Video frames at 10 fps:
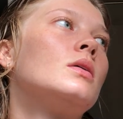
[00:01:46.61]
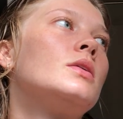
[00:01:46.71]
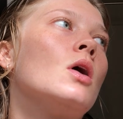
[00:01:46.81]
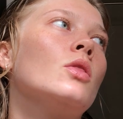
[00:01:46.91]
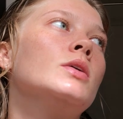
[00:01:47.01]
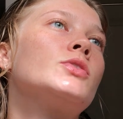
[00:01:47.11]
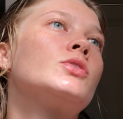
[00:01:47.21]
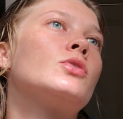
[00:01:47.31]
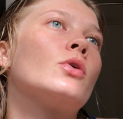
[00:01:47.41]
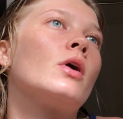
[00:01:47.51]
tell this
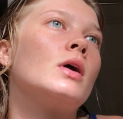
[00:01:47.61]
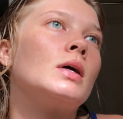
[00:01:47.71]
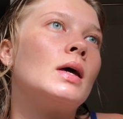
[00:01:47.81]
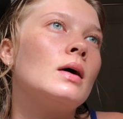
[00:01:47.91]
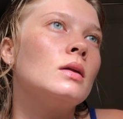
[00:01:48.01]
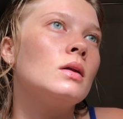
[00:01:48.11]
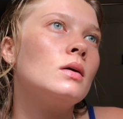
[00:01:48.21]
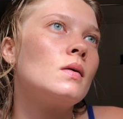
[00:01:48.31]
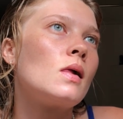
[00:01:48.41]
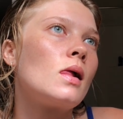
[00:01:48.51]
story again,
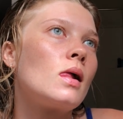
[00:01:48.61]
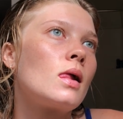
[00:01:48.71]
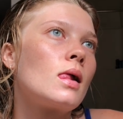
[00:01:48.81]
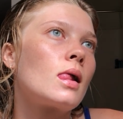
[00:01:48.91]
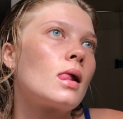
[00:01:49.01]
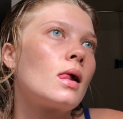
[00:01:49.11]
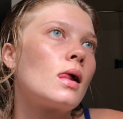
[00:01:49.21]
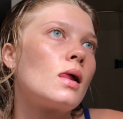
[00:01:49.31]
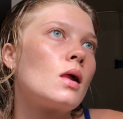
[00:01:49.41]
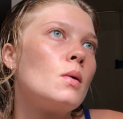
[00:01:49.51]

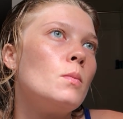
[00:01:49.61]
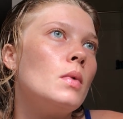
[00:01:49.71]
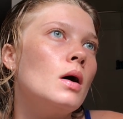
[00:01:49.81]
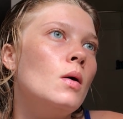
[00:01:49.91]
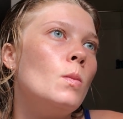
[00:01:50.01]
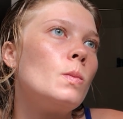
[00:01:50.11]
but